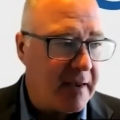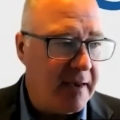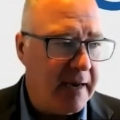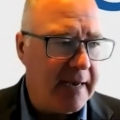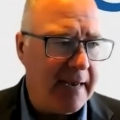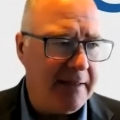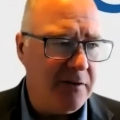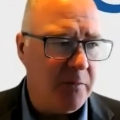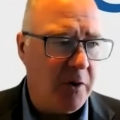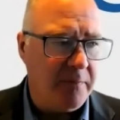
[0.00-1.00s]
uh, and
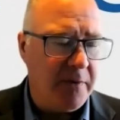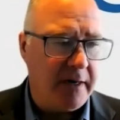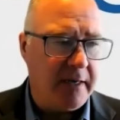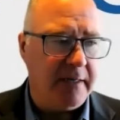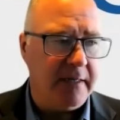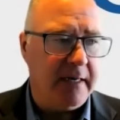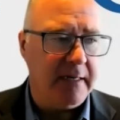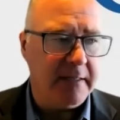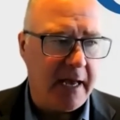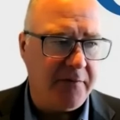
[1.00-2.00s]
their bond market
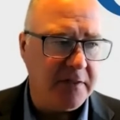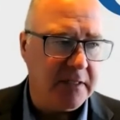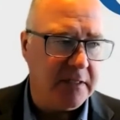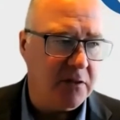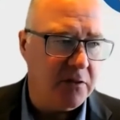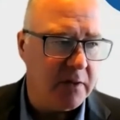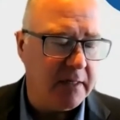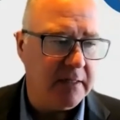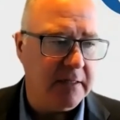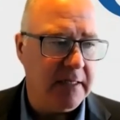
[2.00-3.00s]
uh, having to do
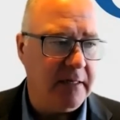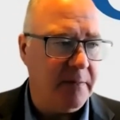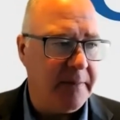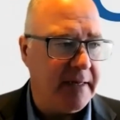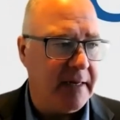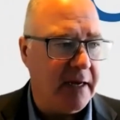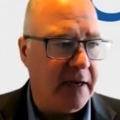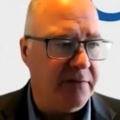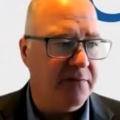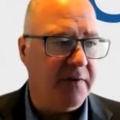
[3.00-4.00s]
a little bit
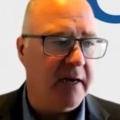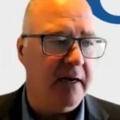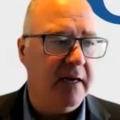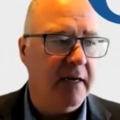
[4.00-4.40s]
of uh,